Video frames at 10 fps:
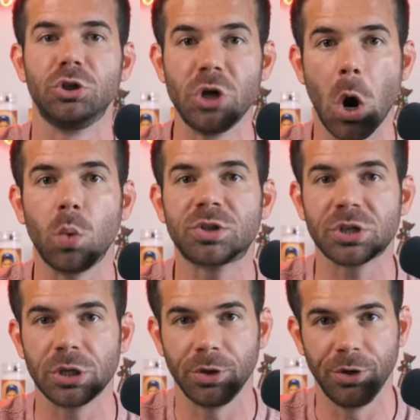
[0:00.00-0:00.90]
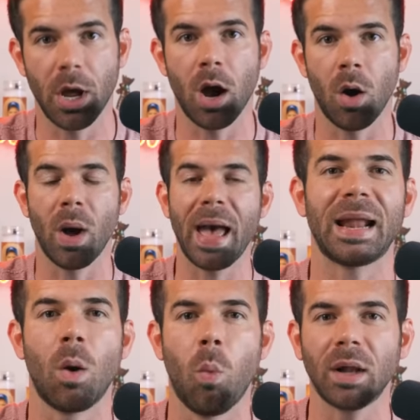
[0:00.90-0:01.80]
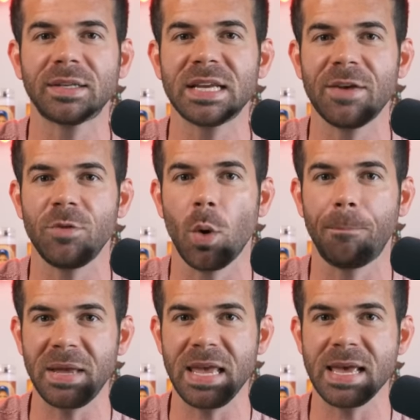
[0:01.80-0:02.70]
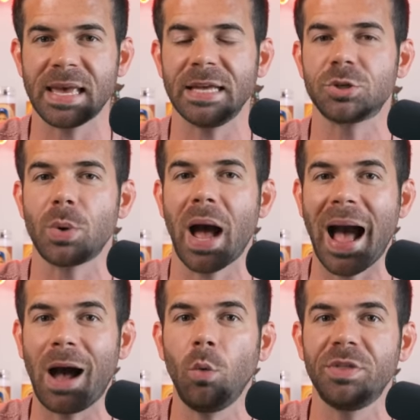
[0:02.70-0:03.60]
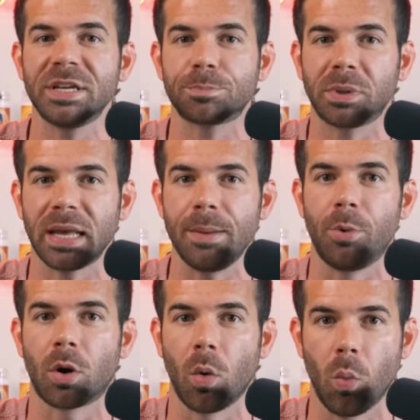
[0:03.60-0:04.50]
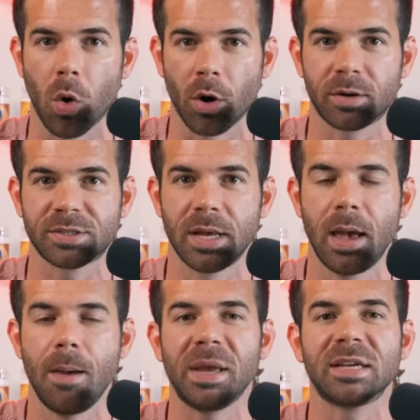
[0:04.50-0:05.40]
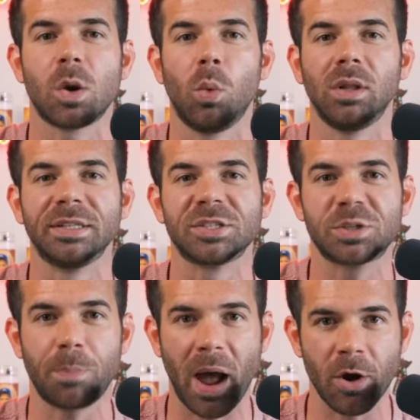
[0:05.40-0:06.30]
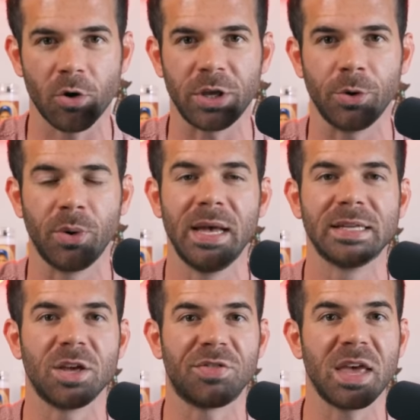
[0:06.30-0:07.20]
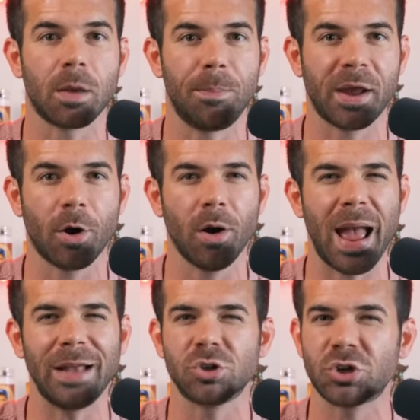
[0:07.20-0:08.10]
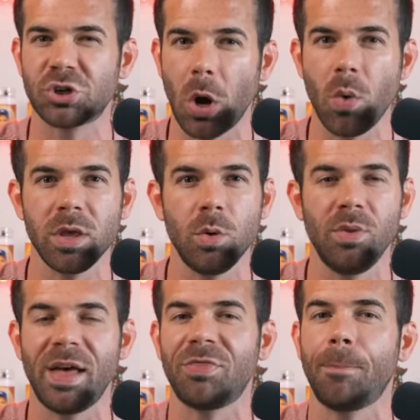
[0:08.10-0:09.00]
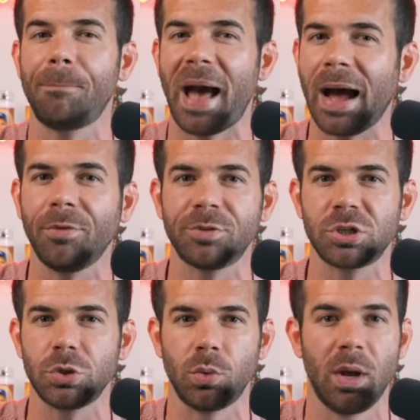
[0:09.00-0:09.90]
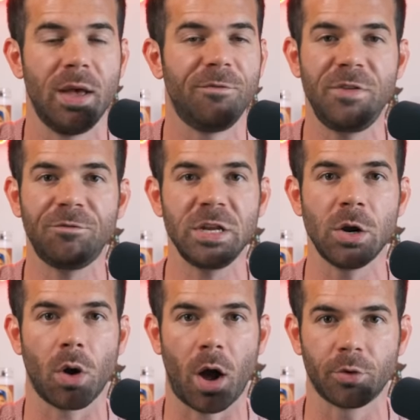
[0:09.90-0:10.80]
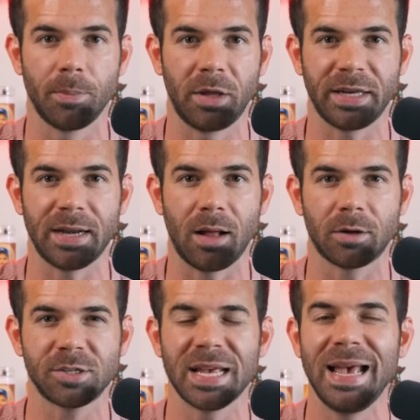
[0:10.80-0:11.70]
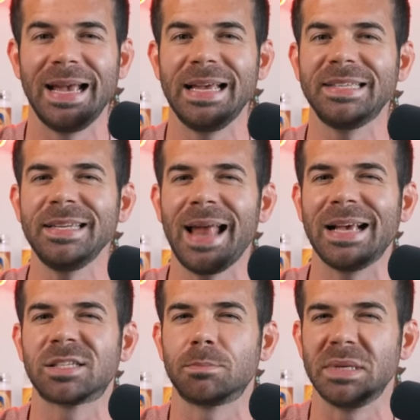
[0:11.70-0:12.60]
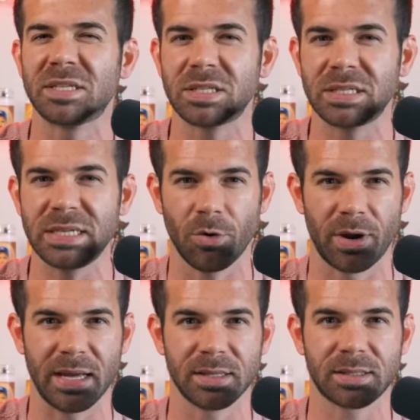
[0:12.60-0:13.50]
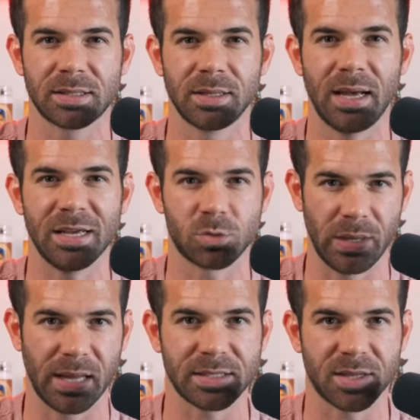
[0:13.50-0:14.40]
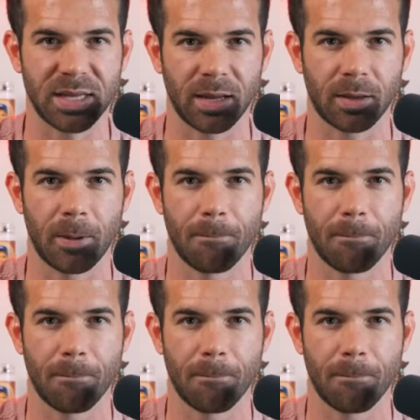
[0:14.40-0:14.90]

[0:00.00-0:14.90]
don't know. And I want to give you a peek into how this playbook works because it will inspire you to think bigger and show you that the path to 50 or 100 million dollars isn't as mysterious as we like to think.